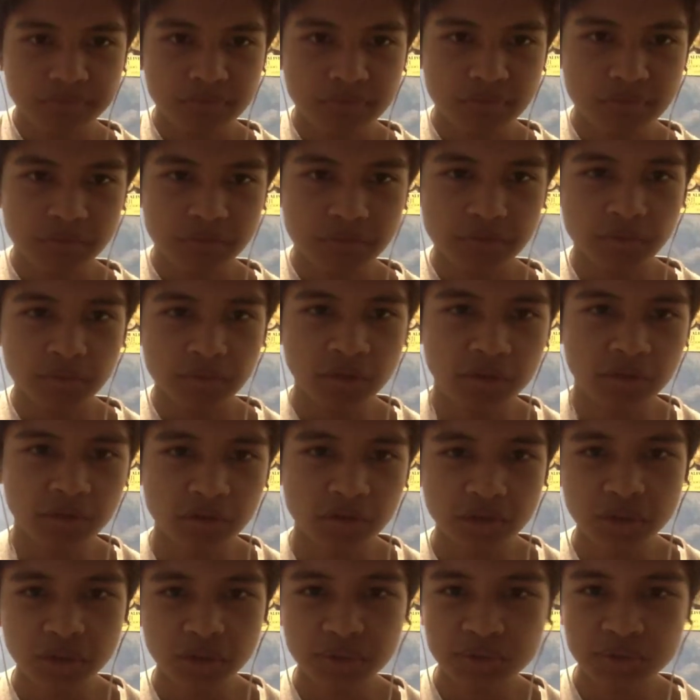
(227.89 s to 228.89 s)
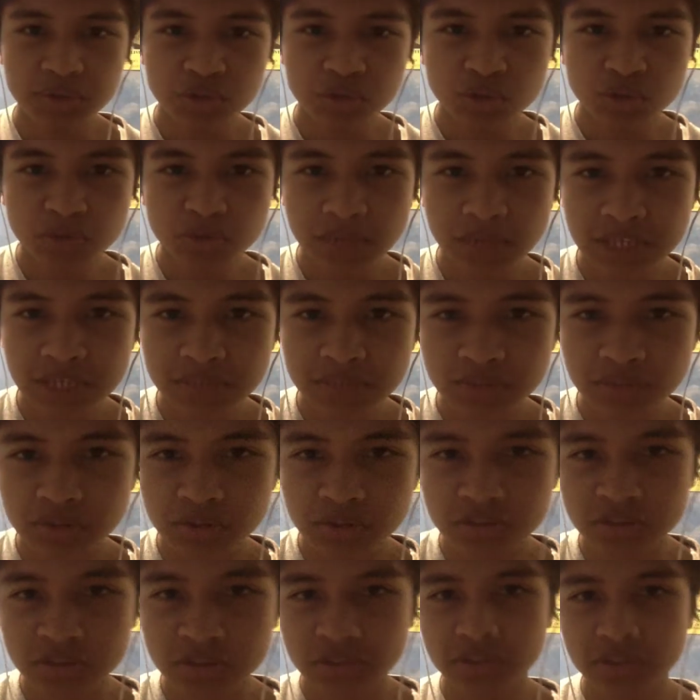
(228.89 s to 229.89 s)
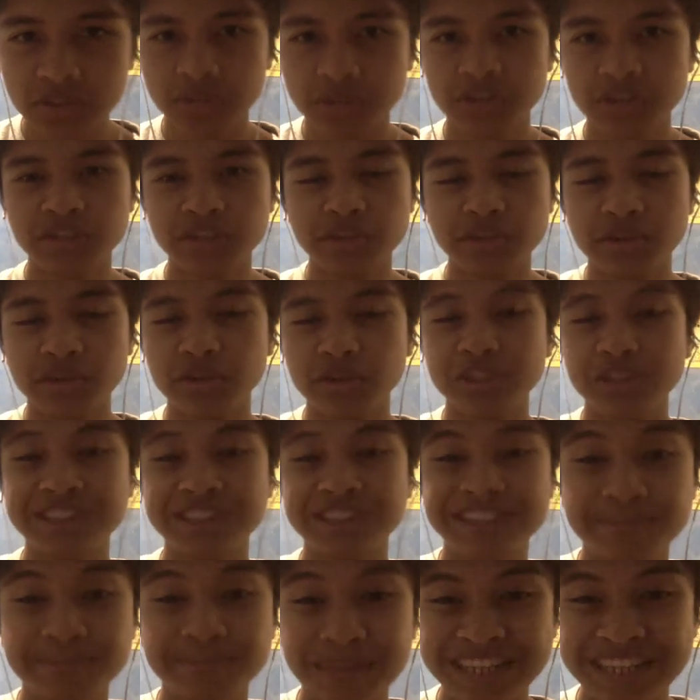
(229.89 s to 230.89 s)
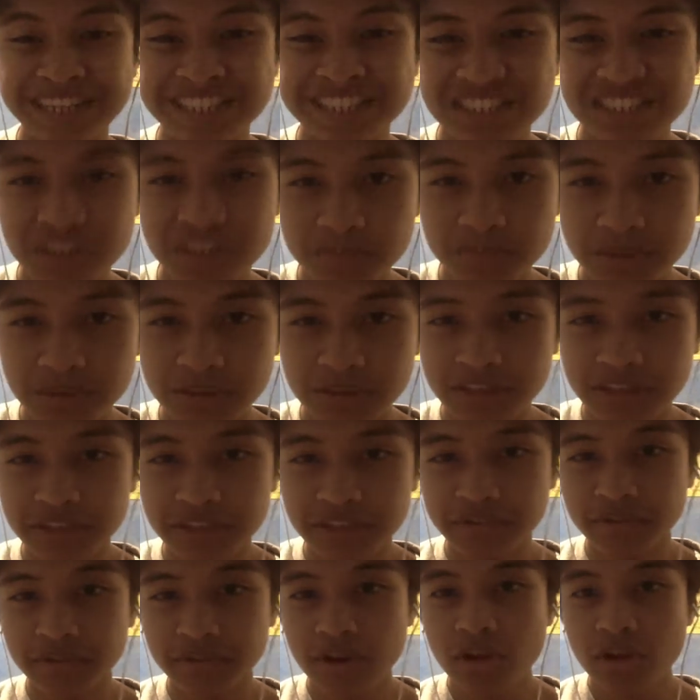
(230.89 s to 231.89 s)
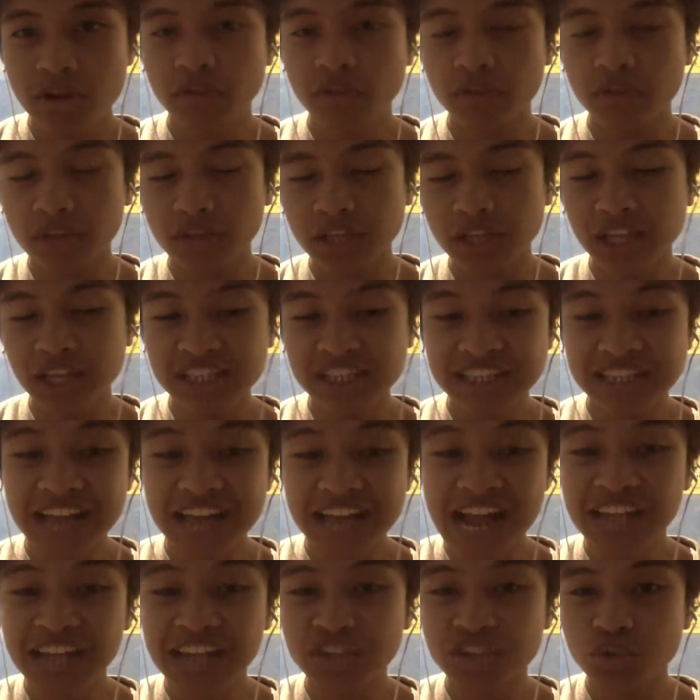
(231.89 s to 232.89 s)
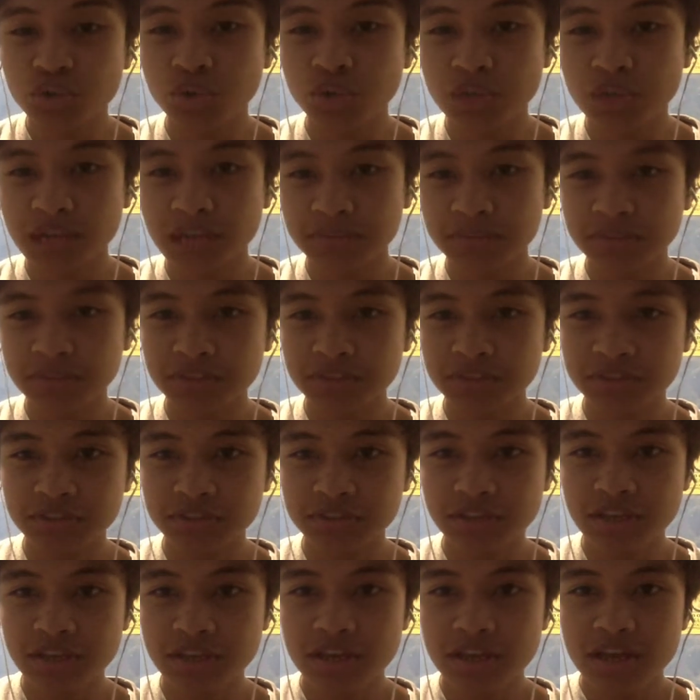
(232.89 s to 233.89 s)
For period 3, it was school maths because it was badging ceremony for class and school captains.